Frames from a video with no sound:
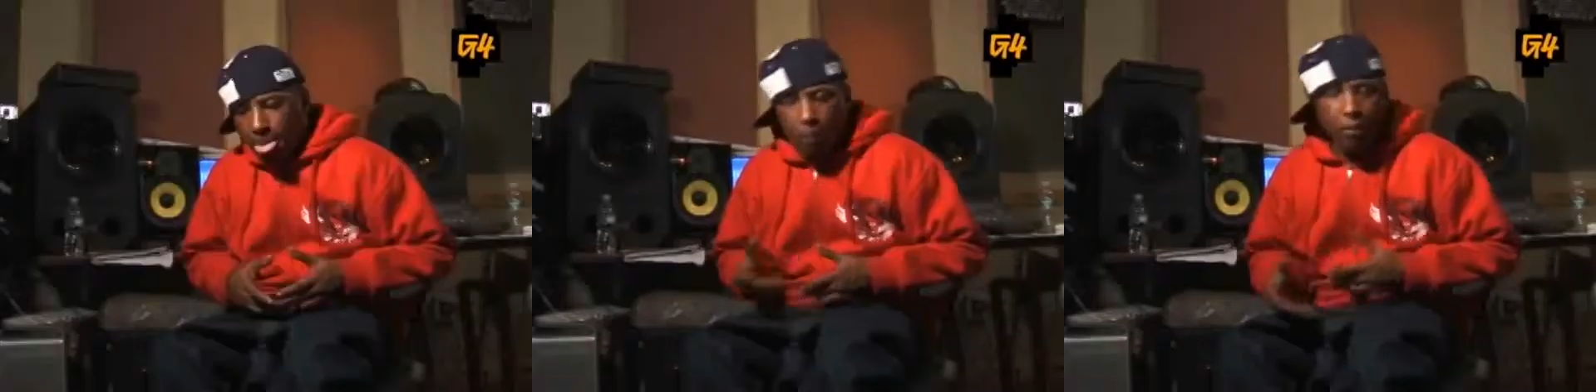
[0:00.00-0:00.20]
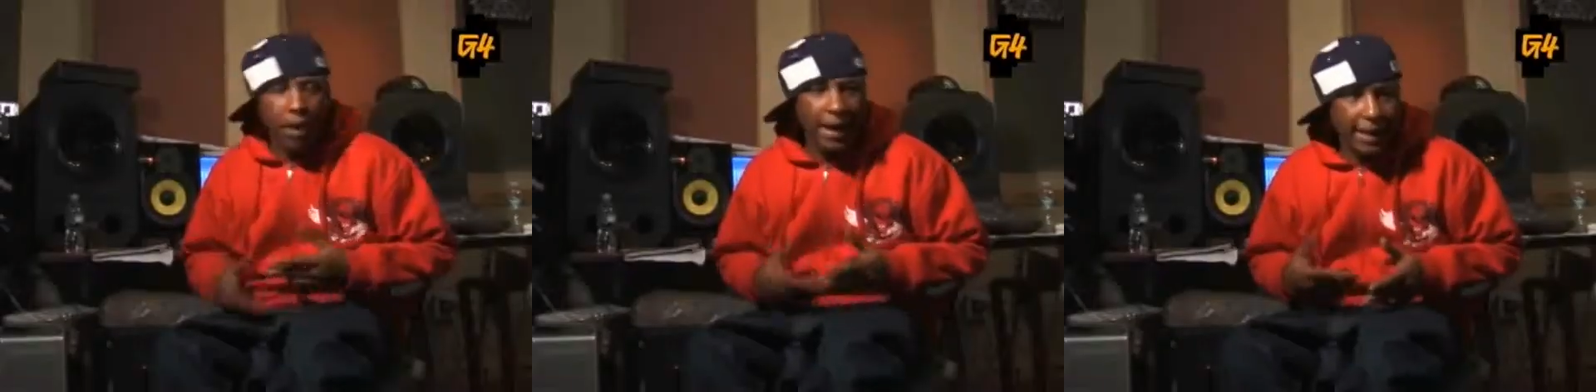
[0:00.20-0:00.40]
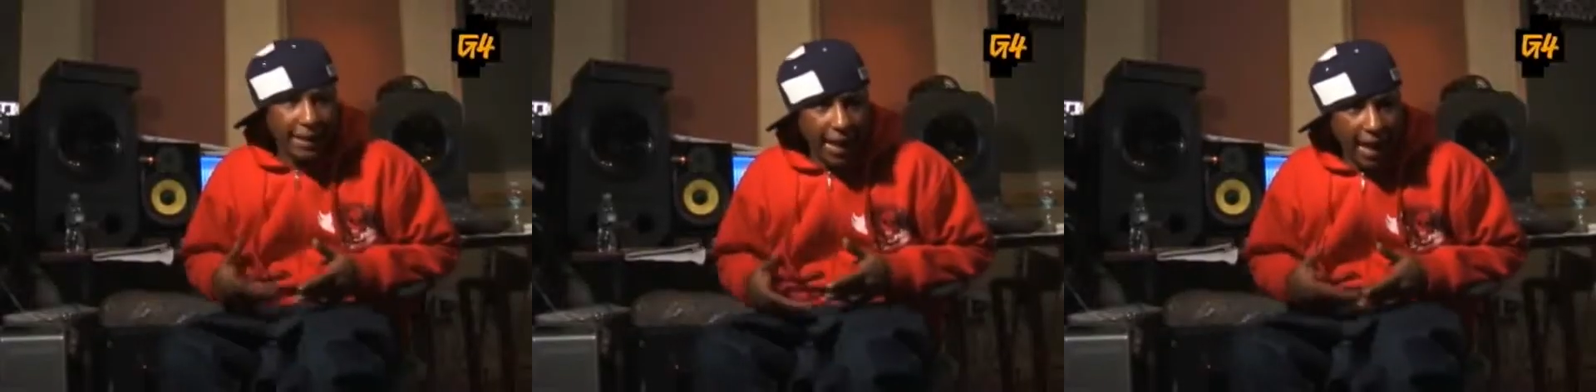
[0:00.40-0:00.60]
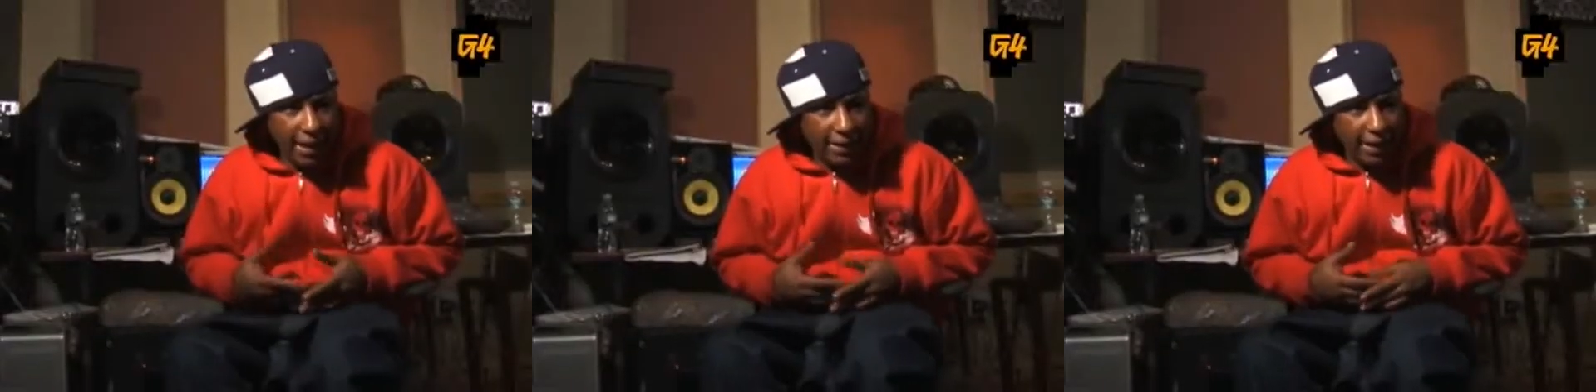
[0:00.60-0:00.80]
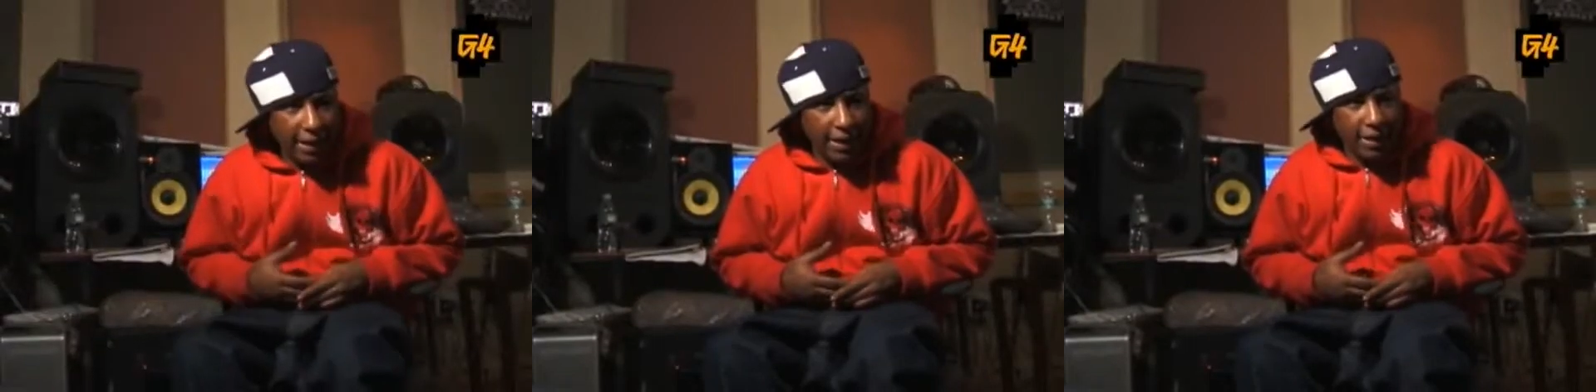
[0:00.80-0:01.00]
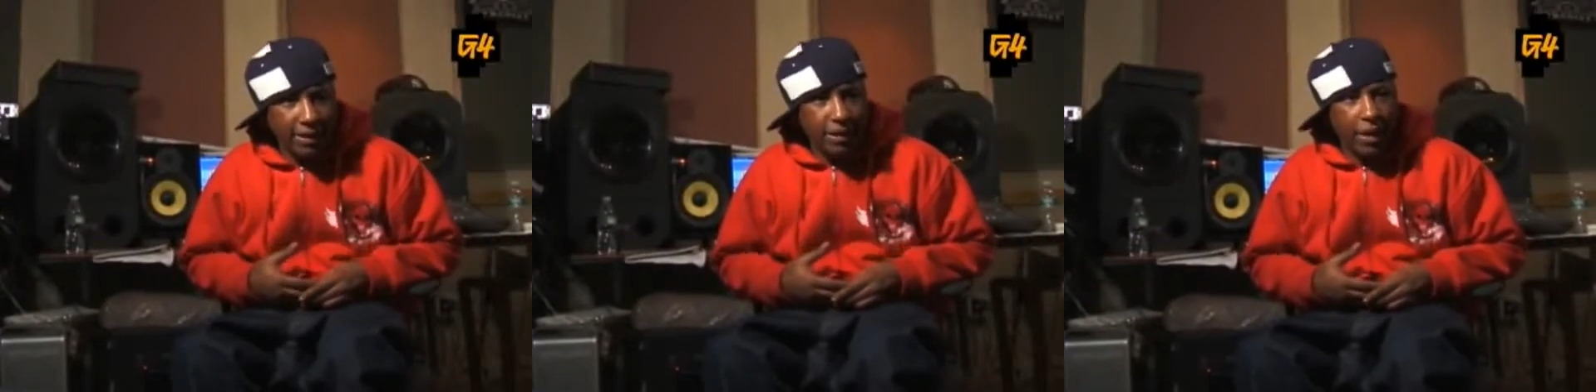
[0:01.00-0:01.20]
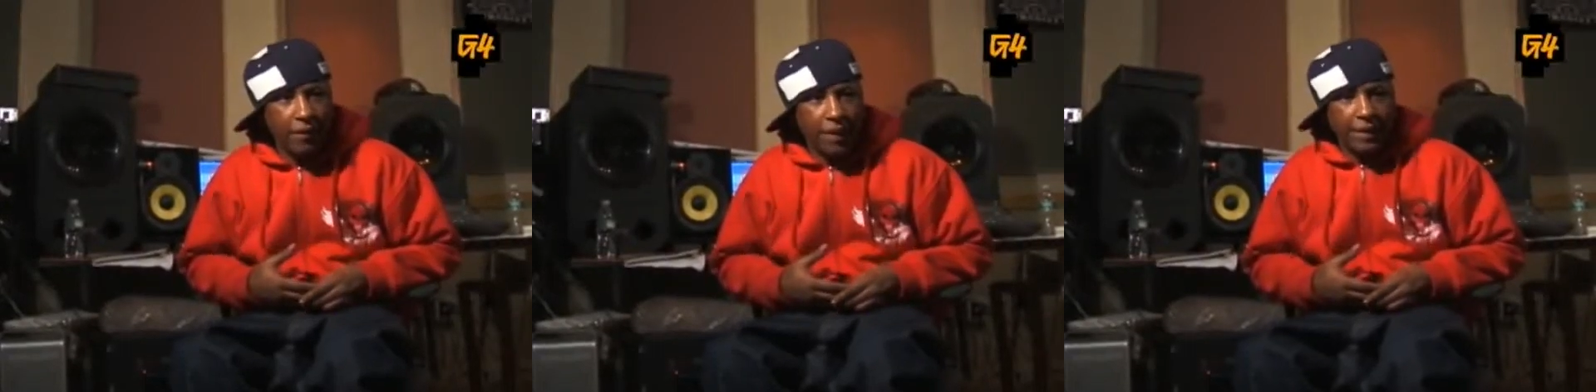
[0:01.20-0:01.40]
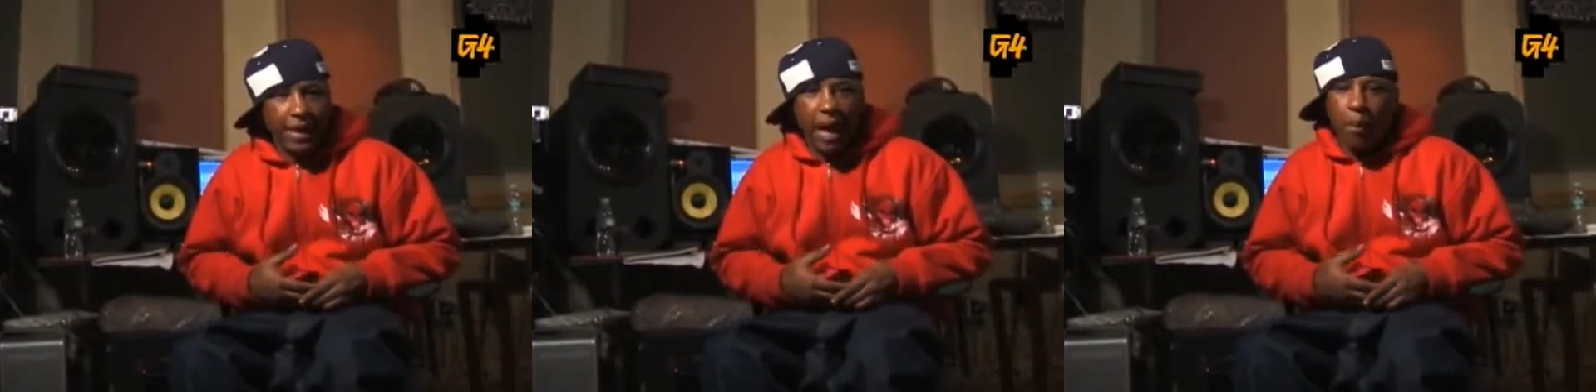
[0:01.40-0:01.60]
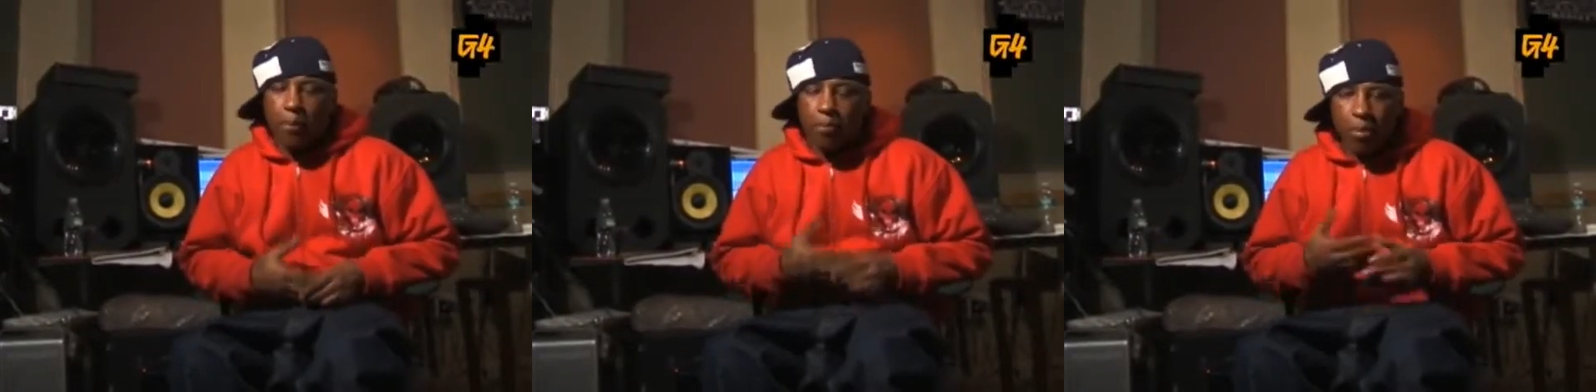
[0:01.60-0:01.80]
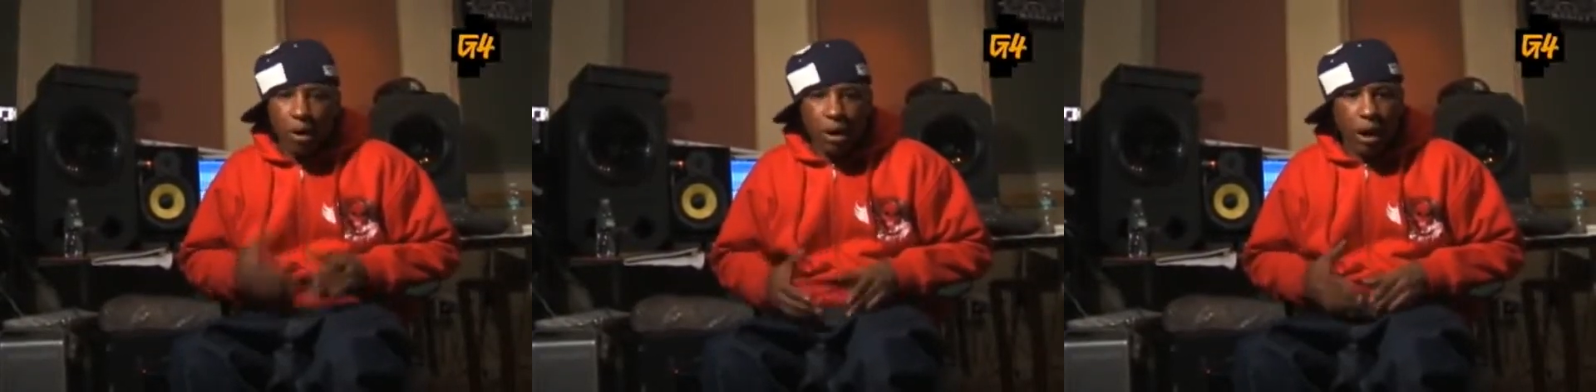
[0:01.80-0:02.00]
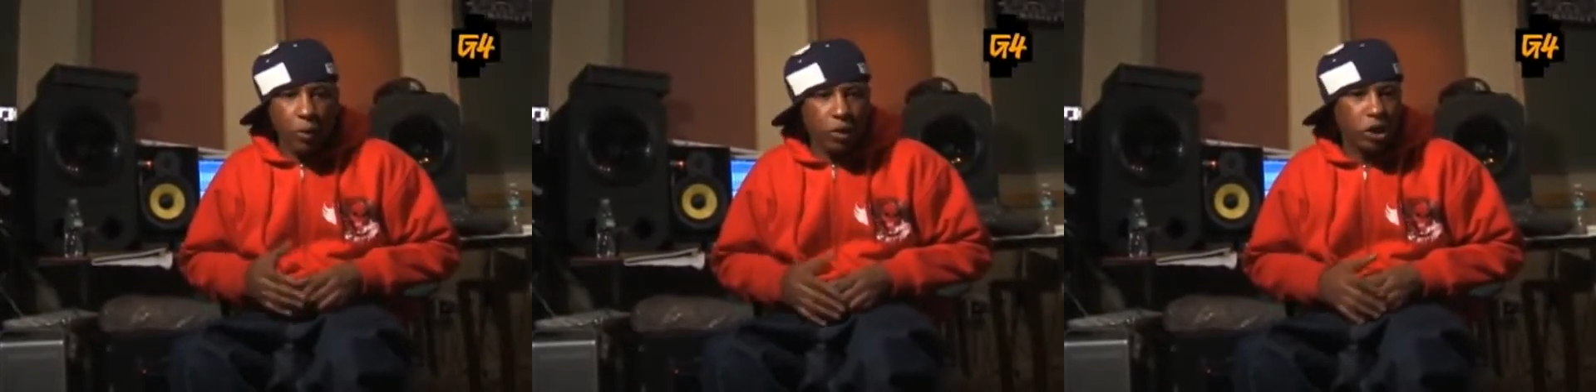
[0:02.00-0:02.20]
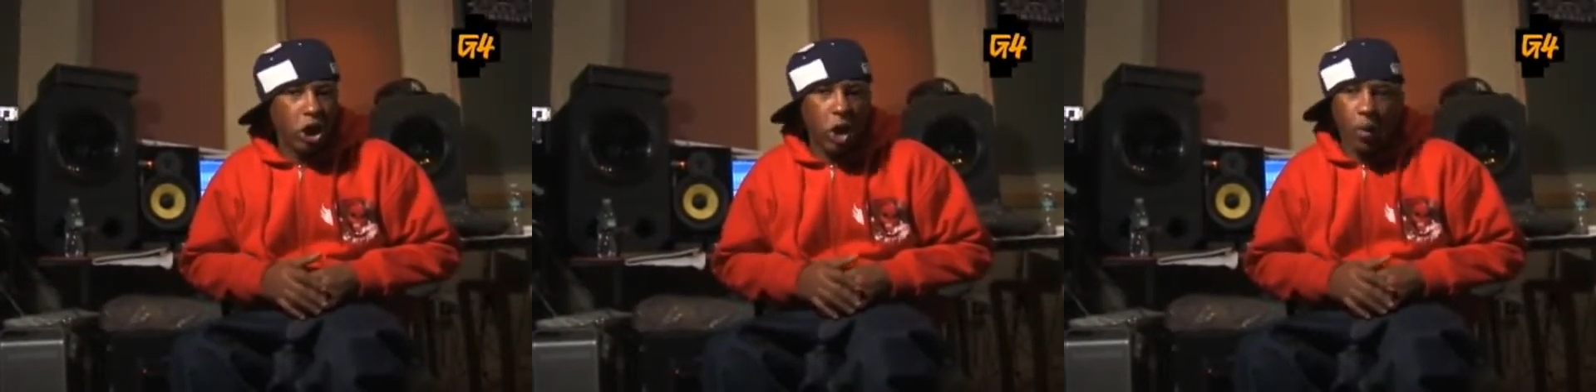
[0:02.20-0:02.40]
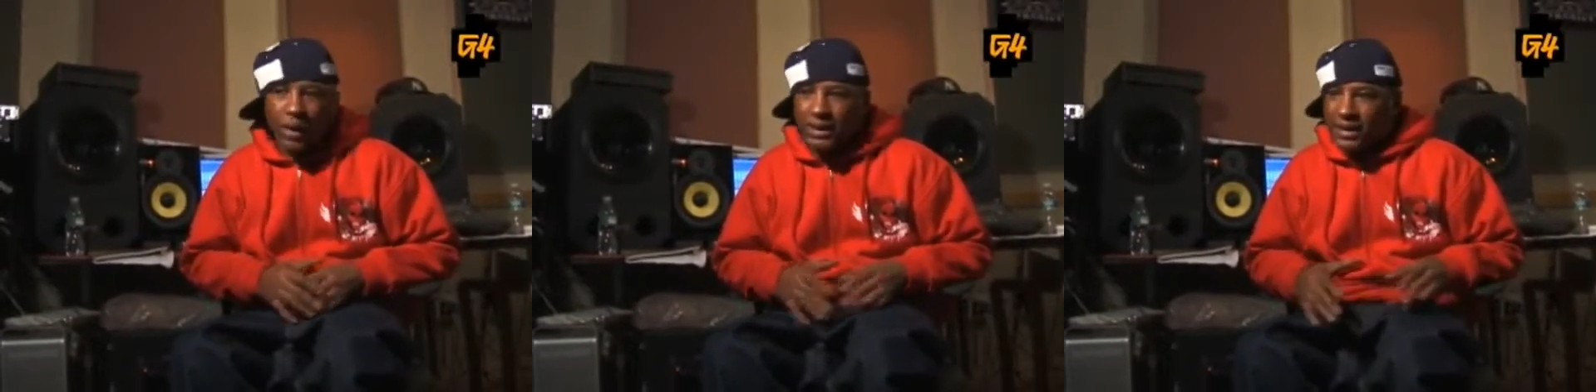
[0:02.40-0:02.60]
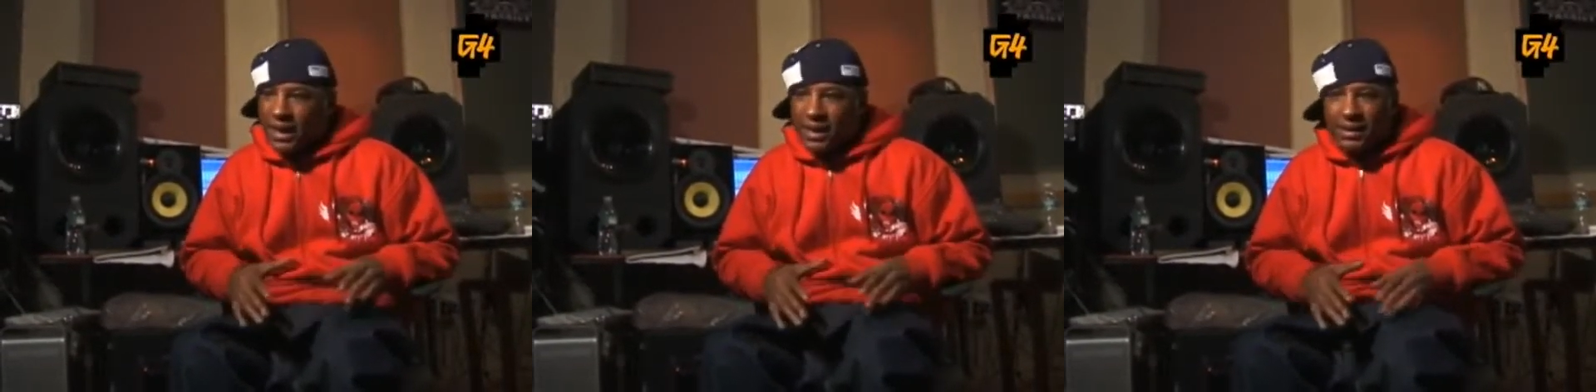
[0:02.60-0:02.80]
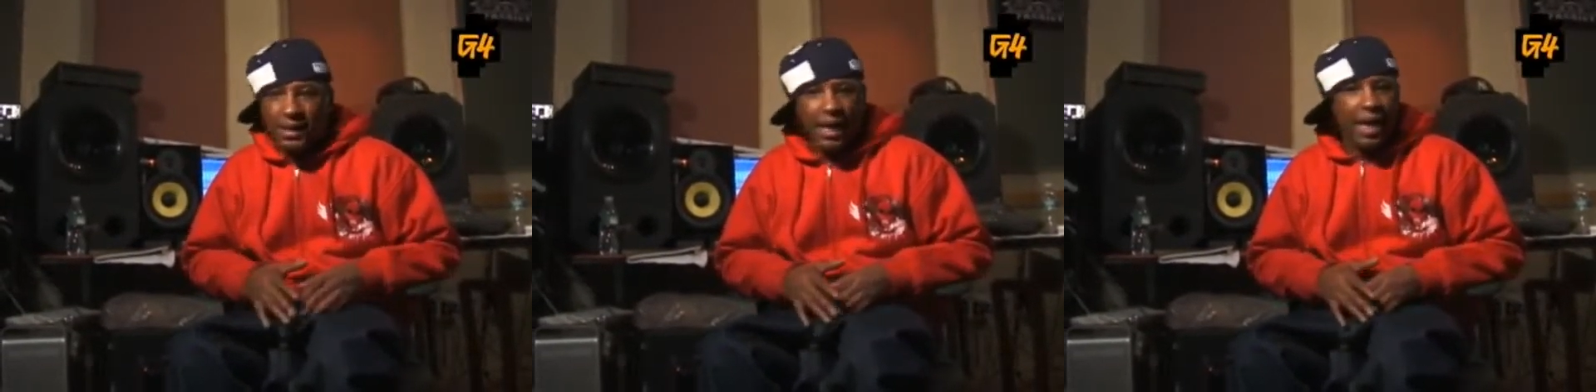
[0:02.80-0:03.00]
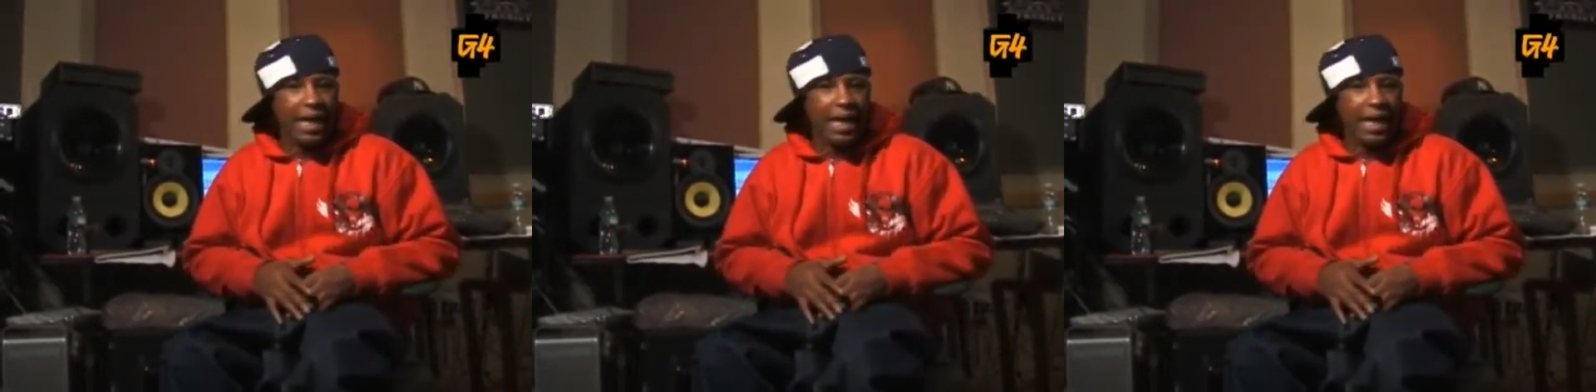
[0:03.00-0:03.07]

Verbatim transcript: breakdancing and stuff like that, Brooklyn was always just